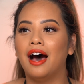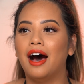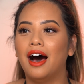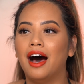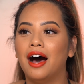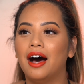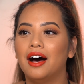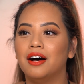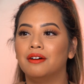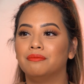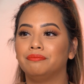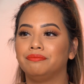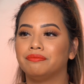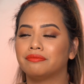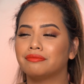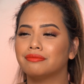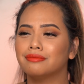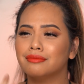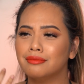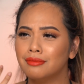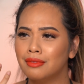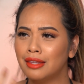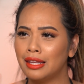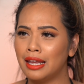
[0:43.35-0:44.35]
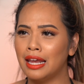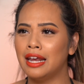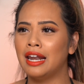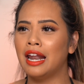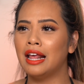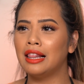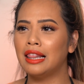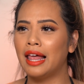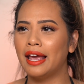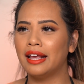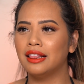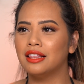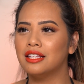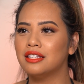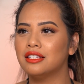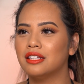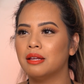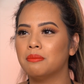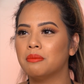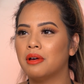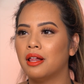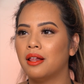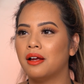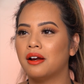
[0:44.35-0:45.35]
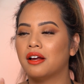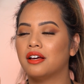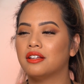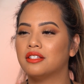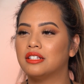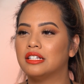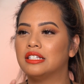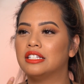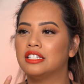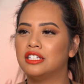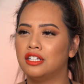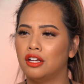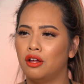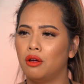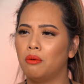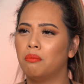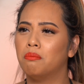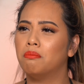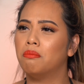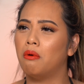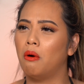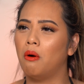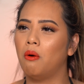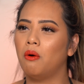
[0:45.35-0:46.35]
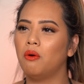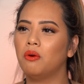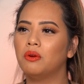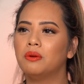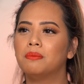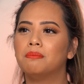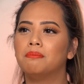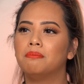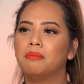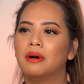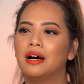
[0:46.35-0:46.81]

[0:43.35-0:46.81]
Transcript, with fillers: And I like this lip color because it's still bold,